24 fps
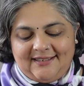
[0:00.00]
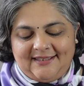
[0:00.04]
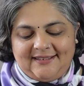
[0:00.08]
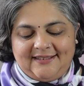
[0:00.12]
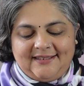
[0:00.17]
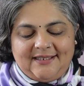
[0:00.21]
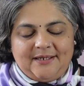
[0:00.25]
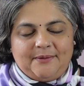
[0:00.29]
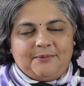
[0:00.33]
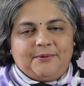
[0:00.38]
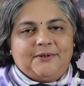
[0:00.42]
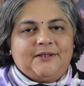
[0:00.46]

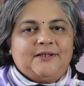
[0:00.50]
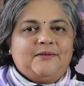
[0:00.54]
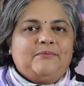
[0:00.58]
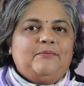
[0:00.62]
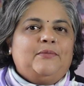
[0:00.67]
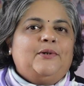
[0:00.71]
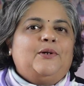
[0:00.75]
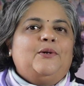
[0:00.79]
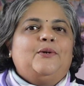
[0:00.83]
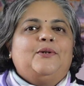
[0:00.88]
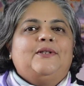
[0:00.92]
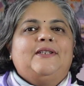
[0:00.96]
description
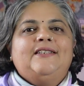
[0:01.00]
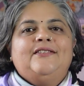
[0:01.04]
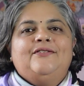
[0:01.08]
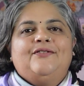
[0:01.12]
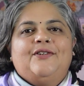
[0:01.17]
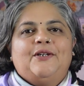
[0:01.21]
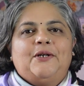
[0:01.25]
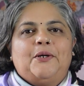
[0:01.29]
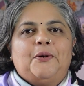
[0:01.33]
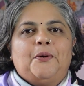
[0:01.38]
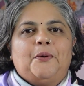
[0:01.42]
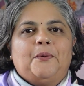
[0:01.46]
below this
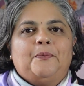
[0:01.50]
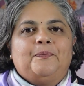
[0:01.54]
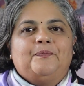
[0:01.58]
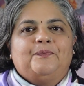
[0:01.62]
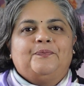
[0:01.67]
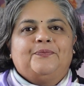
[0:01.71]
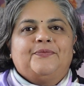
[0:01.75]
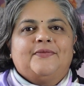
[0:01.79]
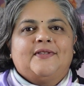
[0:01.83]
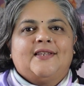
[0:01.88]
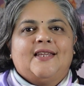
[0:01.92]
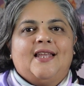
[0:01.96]
video.
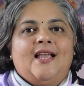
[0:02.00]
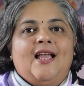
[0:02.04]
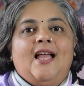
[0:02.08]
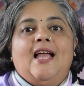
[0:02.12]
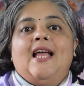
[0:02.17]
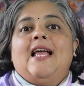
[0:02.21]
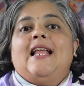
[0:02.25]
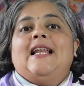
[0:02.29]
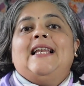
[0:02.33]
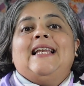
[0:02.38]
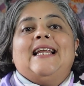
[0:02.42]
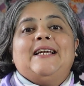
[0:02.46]

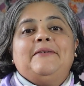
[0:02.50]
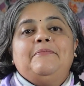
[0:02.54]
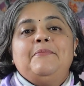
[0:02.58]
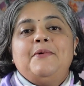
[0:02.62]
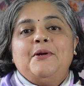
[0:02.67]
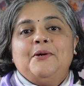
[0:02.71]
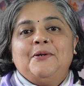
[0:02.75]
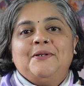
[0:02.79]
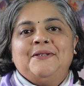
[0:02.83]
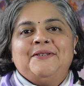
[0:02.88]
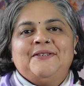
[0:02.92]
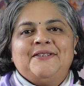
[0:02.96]
Let me
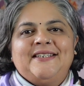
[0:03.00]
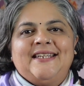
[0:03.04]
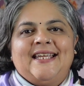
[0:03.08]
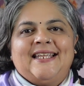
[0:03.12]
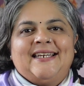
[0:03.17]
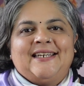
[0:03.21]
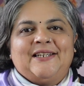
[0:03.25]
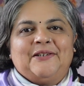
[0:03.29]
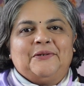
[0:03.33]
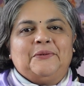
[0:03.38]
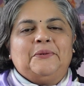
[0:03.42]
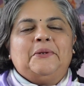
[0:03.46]
also
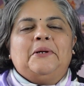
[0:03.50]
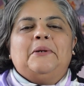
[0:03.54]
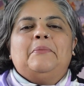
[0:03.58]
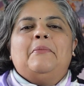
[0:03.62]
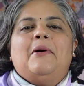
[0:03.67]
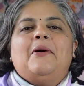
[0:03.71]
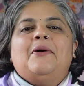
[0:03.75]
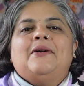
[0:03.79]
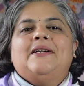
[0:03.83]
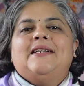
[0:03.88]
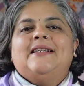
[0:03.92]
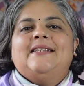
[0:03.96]
tell you
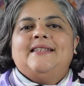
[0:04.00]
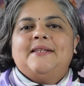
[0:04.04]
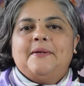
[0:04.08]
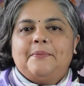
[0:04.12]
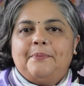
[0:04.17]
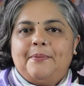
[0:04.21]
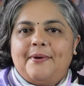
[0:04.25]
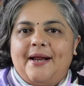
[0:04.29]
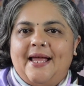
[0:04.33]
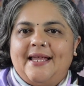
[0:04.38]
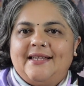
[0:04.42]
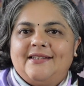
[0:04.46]
about the
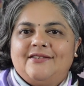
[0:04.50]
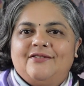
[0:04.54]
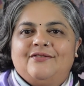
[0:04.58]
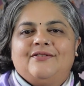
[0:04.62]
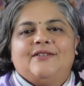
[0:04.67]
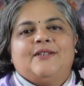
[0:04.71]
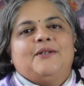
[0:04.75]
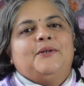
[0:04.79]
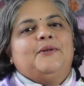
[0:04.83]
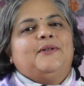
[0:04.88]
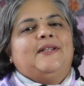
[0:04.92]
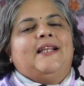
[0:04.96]
surprise
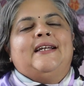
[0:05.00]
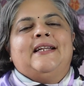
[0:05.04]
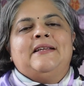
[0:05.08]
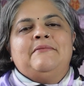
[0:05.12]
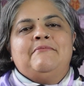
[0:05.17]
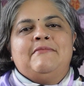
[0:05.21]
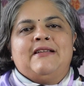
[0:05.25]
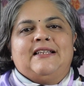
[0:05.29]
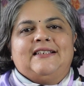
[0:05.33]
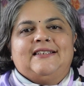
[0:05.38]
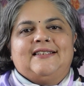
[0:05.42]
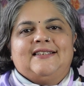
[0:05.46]
video that I
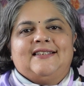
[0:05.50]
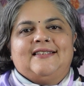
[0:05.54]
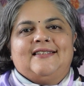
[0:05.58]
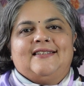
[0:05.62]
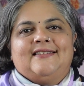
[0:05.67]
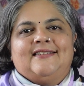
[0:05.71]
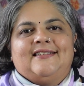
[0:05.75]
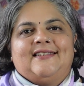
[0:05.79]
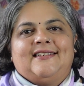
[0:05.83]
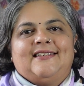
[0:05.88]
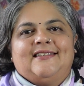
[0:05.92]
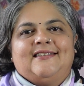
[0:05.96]
mentioned
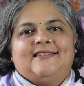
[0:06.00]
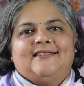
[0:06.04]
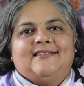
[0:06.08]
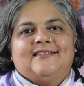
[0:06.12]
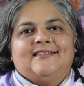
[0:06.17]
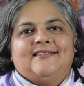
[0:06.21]
earlier.